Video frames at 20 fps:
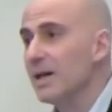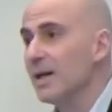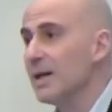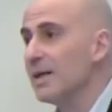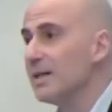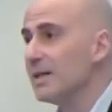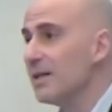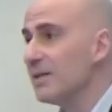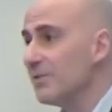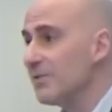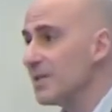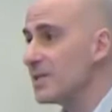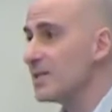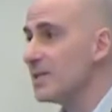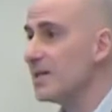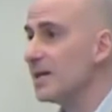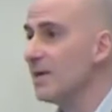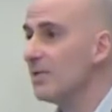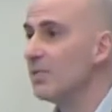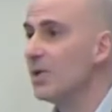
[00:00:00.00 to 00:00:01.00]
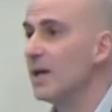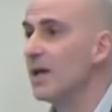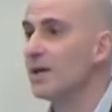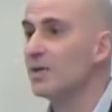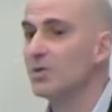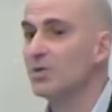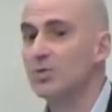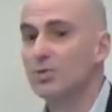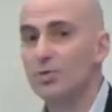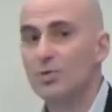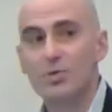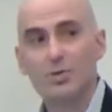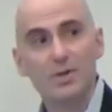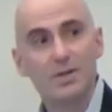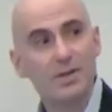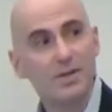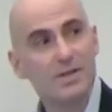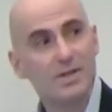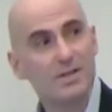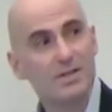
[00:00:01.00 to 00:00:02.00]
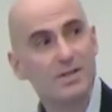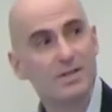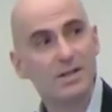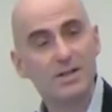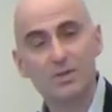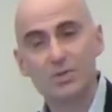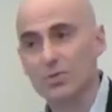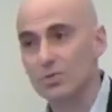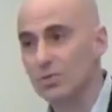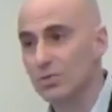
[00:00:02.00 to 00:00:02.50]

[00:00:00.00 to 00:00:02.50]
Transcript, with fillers: And the first thing I would like to do is uh,